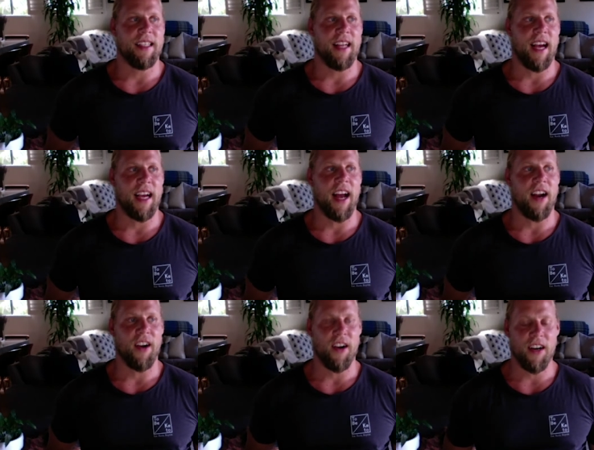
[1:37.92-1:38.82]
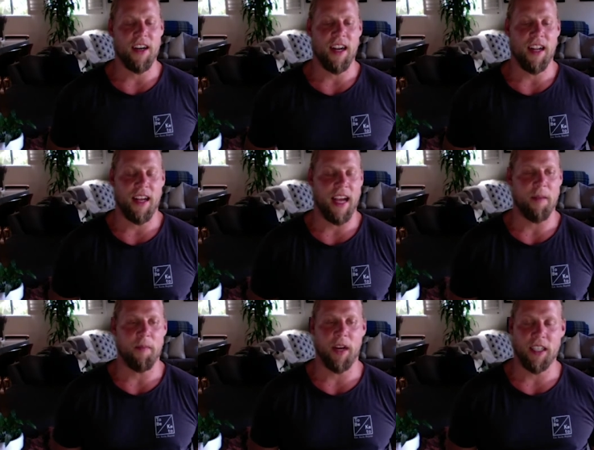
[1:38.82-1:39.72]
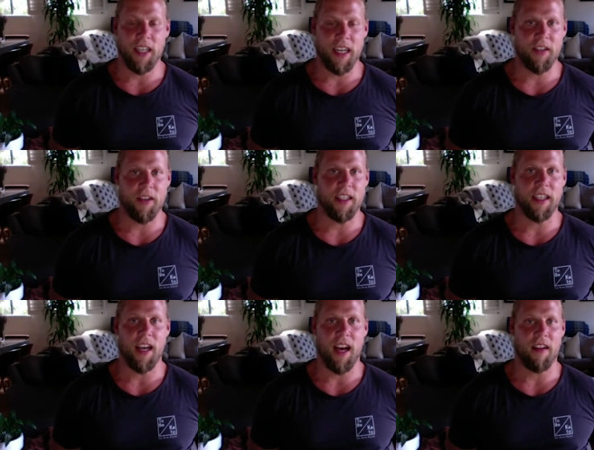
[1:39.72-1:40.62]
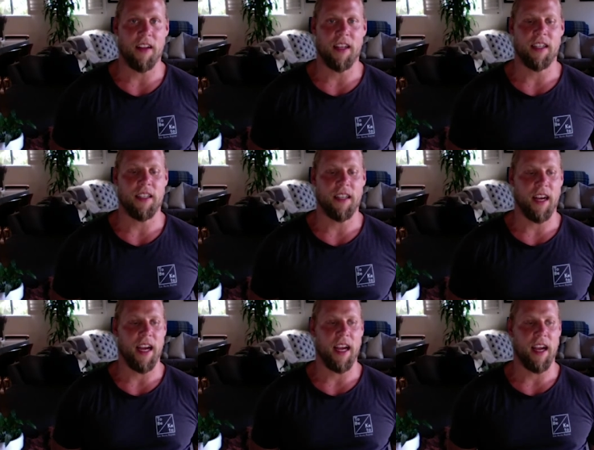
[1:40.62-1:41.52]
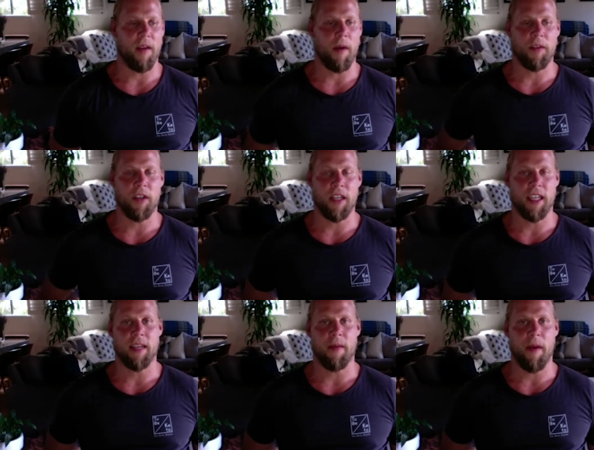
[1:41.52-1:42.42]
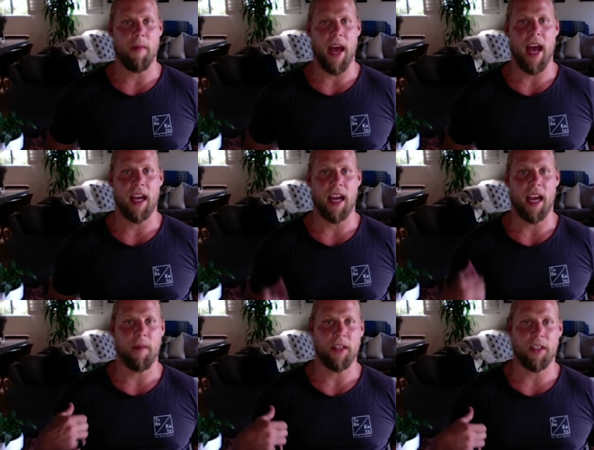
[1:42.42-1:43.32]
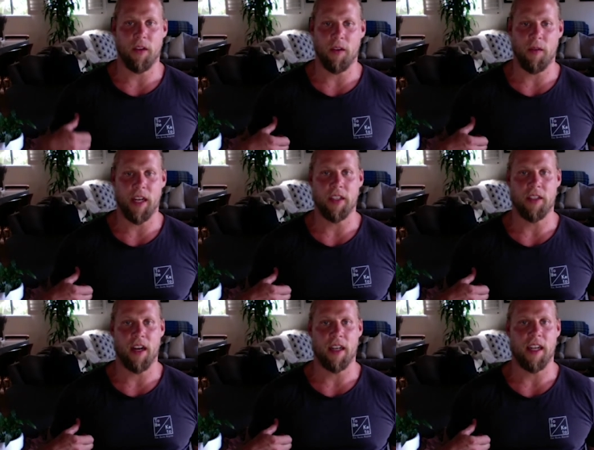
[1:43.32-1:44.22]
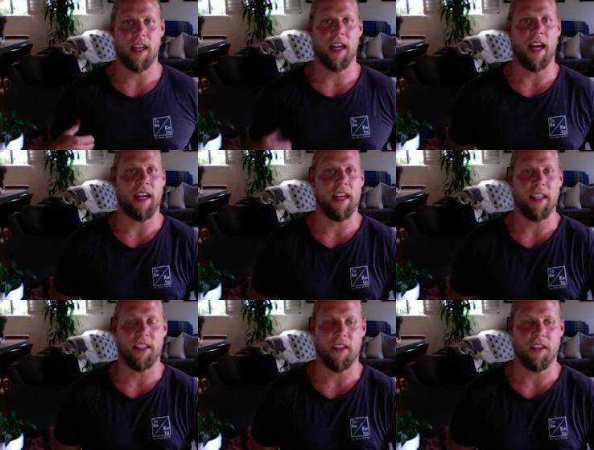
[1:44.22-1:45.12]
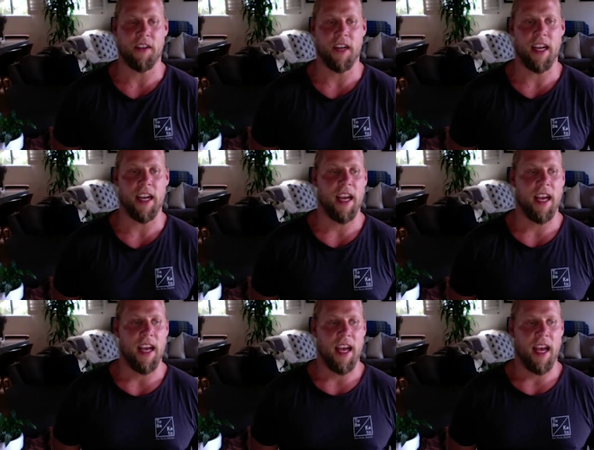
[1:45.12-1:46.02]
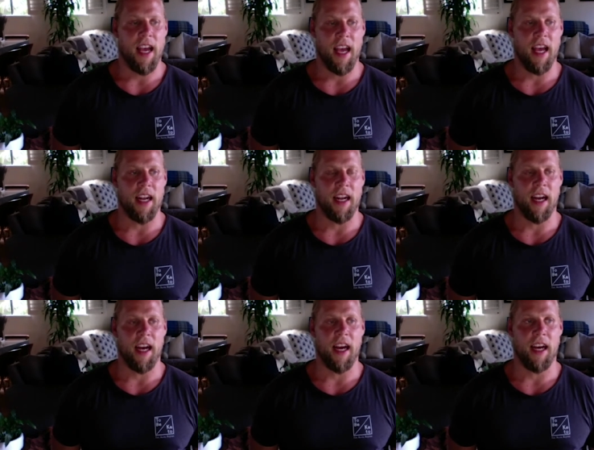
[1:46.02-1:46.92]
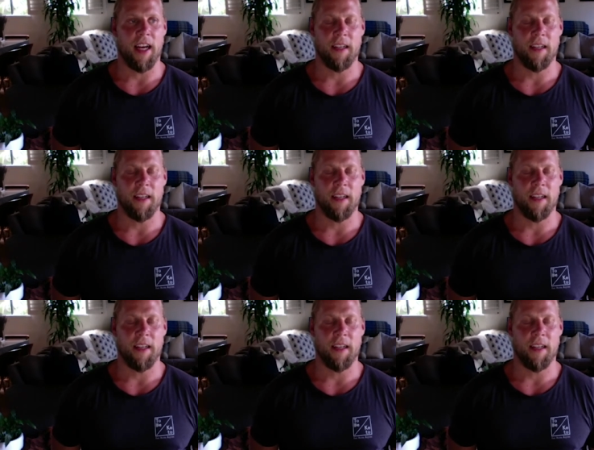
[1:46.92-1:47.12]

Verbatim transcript: I got hurt. I had a bunch of injuries in college. I uh, ruptured a disc in my back. I had my shoulder reconstructed. I had knee surgery, and uh,